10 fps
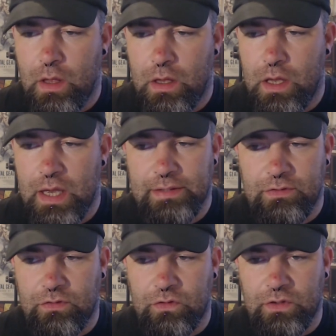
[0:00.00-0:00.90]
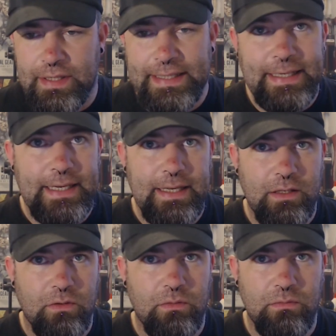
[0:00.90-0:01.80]
It's clearly,
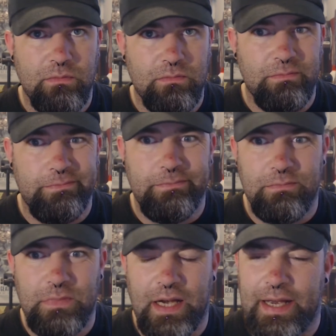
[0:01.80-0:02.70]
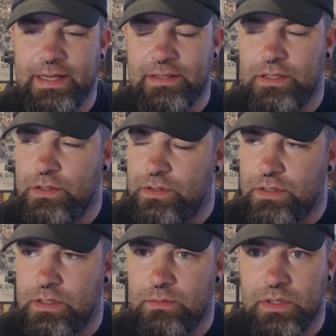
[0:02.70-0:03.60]
I hate to use the
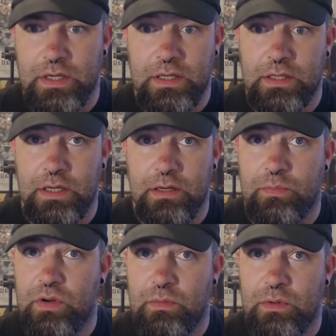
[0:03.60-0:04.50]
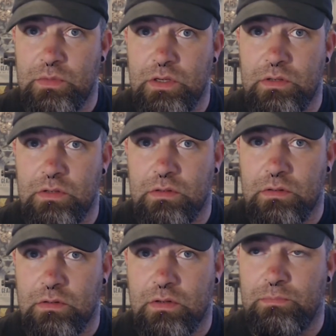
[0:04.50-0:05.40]
term, but it is clearly premium juice.
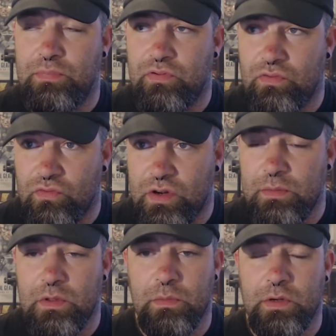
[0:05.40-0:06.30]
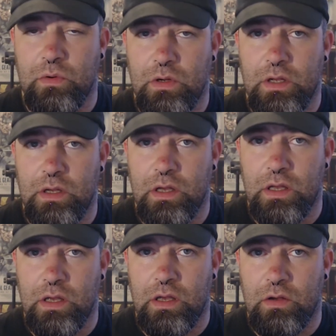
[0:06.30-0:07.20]
Premium
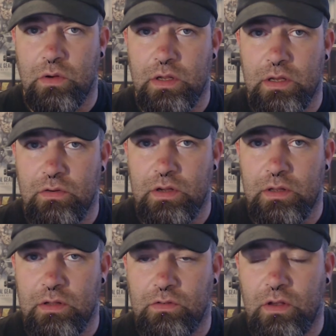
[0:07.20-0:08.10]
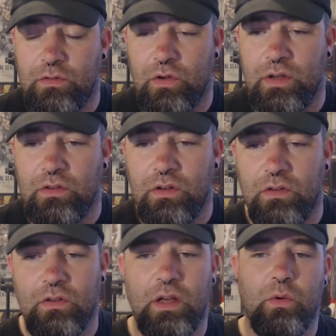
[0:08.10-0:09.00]
quality ingredients that have gone into
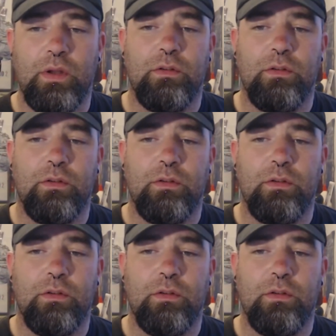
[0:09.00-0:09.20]
this liquid.